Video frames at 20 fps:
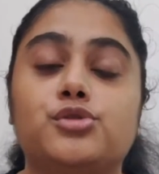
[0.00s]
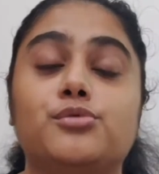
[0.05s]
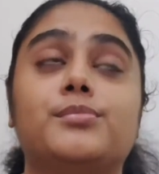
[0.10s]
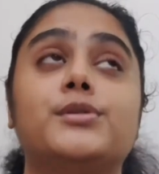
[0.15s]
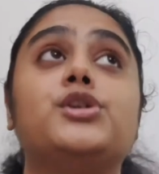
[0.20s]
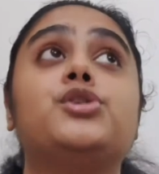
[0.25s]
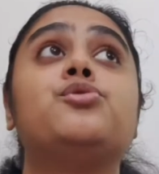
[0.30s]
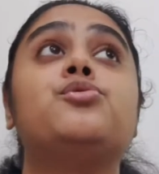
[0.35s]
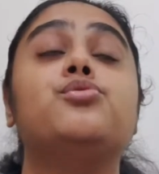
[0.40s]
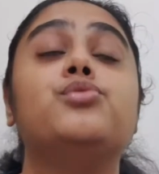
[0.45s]

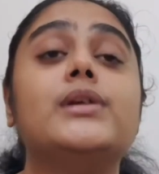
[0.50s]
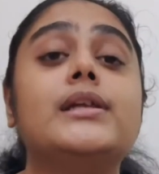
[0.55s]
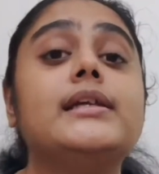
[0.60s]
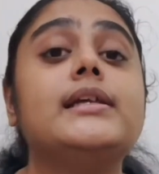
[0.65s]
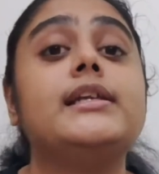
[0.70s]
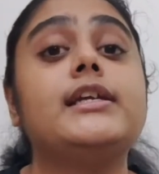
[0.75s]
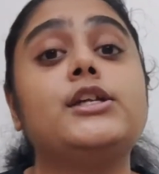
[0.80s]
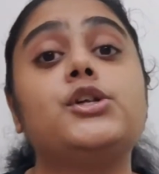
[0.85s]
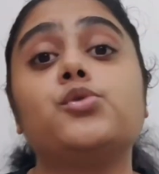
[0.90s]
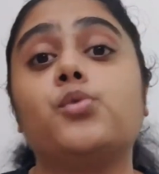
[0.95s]
but you really
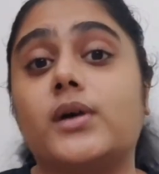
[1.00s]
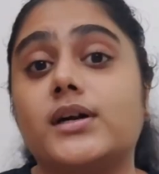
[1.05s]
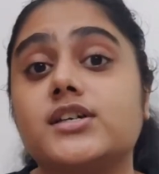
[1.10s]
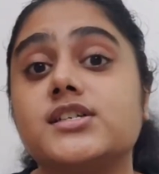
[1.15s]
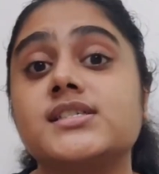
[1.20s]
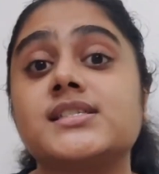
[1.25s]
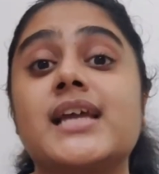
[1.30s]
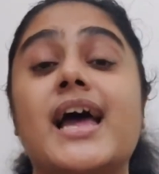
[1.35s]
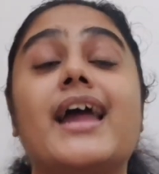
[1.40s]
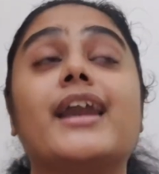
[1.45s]
need to
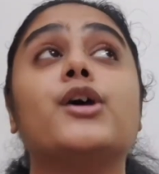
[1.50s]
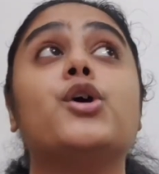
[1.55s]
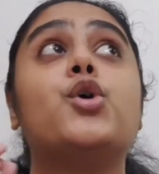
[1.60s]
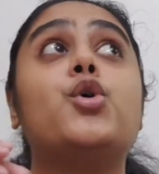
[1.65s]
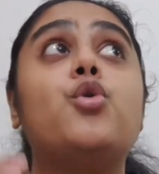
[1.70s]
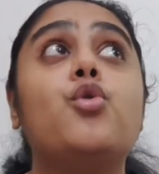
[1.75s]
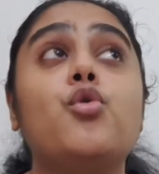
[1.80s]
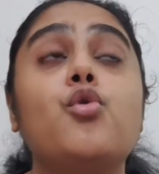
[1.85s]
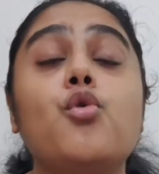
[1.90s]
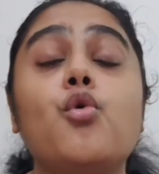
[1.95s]
understand
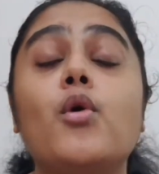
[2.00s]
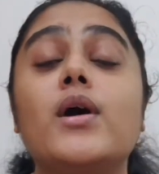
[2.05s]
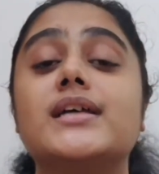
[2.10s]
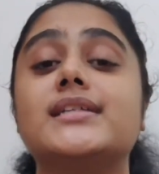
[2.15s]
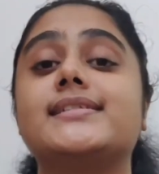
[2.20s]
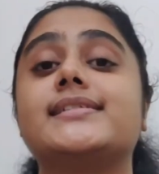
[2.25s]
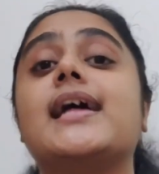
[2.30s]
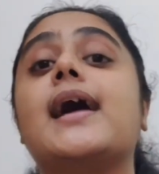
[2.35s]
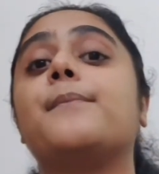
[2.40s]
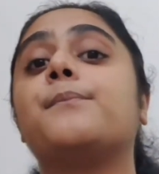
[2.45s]
who
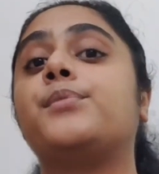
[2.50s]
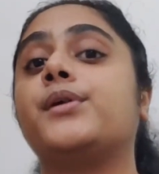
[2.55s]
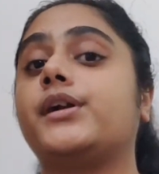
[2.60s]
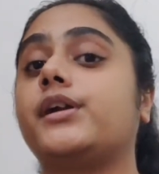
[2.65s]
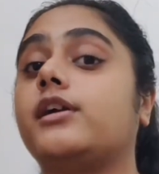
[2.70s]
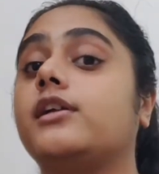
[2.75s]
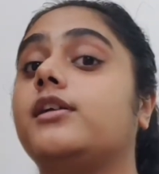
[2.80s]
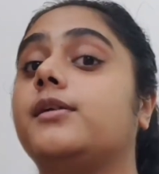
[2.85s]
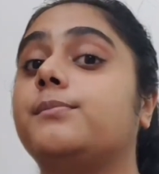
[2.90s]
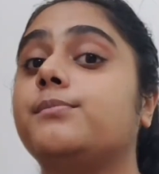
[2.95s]
is that
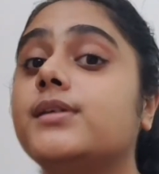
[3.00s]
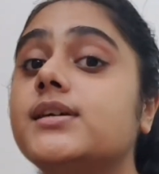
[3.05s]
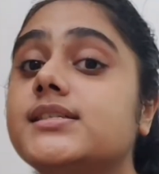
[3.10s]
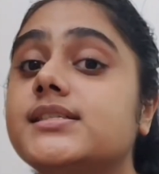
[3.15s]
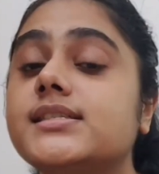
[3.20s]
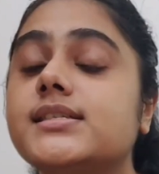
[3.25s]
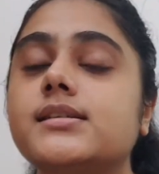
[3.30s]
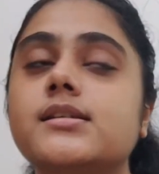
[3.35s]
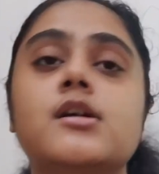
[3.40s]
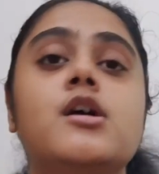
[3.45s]
particular
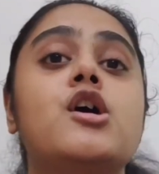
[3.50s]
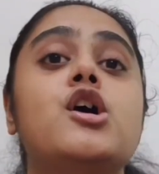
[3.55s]
person